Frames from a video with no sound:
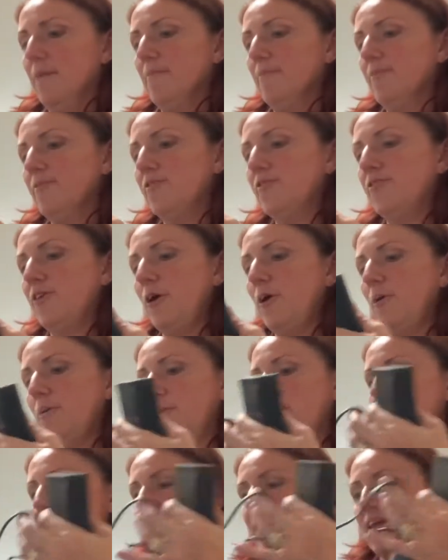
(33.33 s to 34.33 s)
So
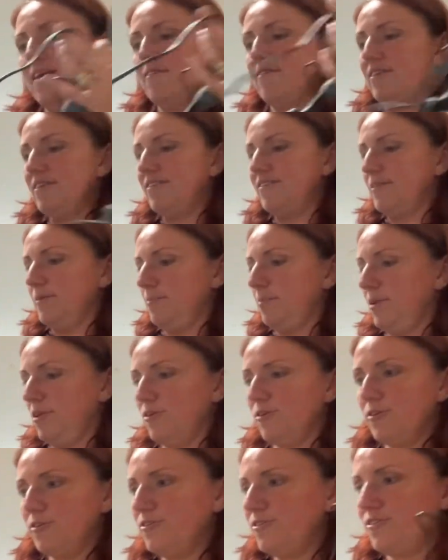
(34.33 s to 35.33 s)
here is the
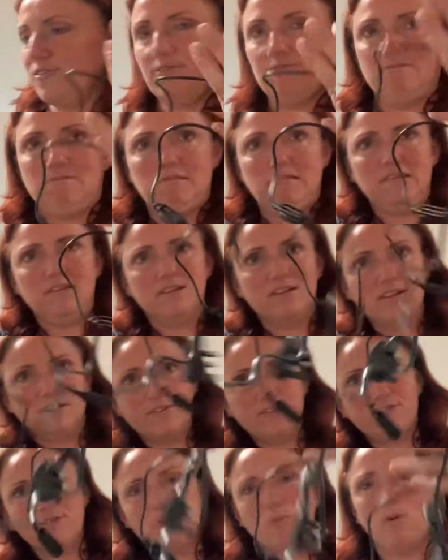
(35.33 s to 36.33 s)
plugs and
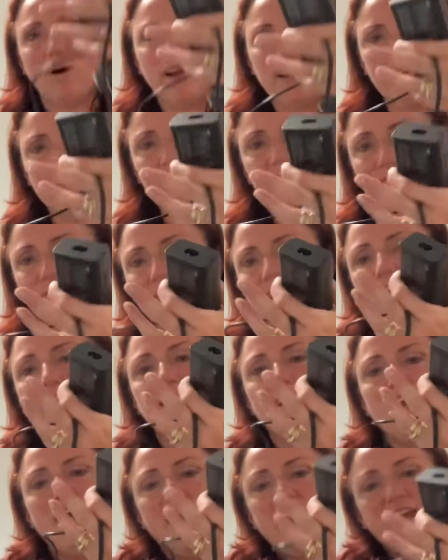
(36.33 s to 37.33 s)
lots of wires, right?
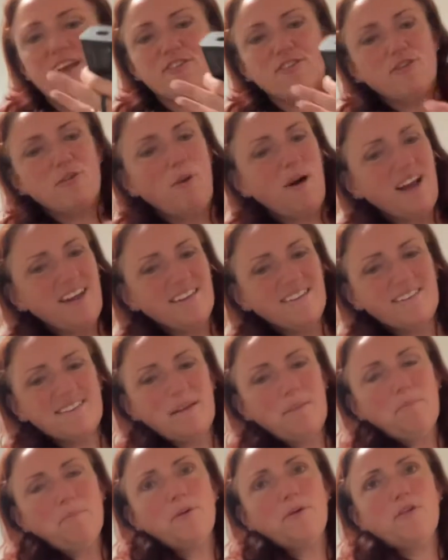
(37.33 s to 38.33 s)
It's quite
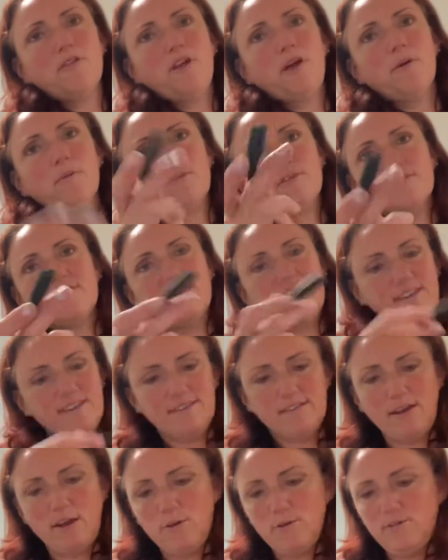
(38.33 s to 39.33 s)
simple though, because this
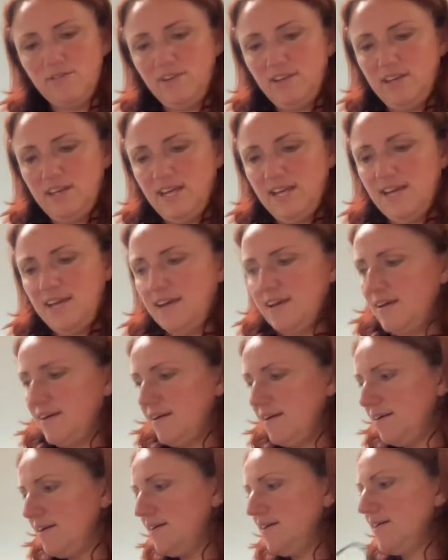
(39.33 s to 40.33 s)
goes in
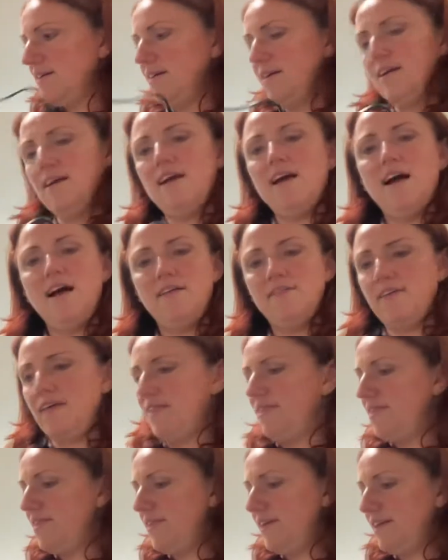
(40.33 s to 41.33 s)
here and
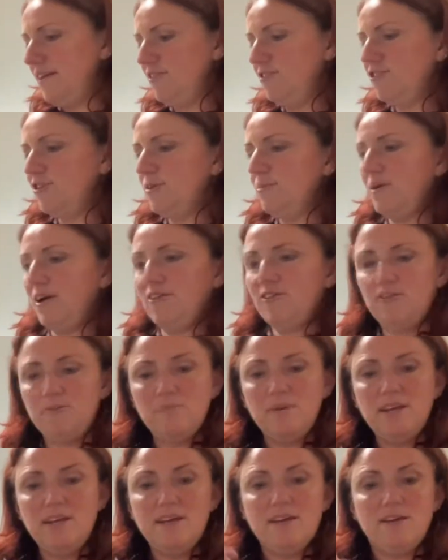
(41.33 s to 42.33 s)
then this
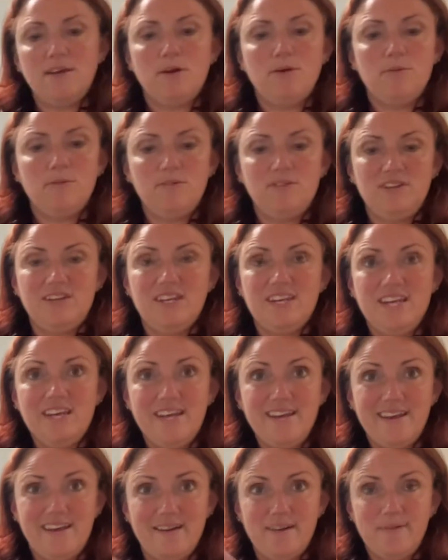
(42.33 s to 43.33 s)
USB goes in
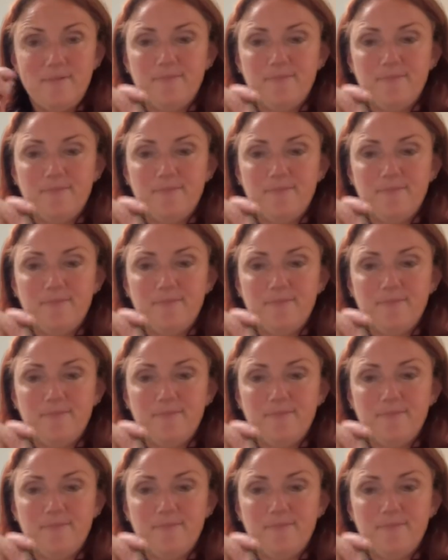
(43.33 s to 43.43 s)
here,